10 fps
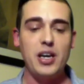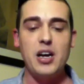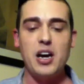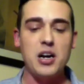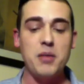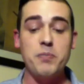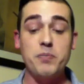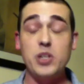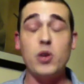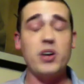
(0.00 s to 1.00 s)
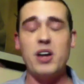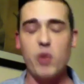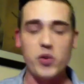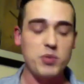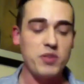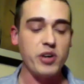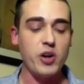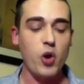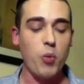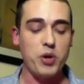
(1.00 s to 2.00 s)
and I've always been very
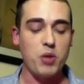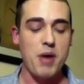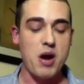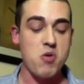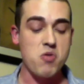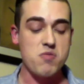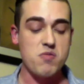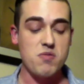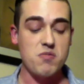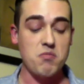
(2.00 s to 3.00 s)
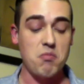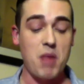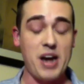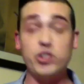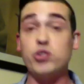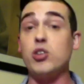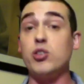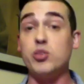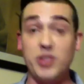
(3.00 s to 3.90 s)
open about my struggles with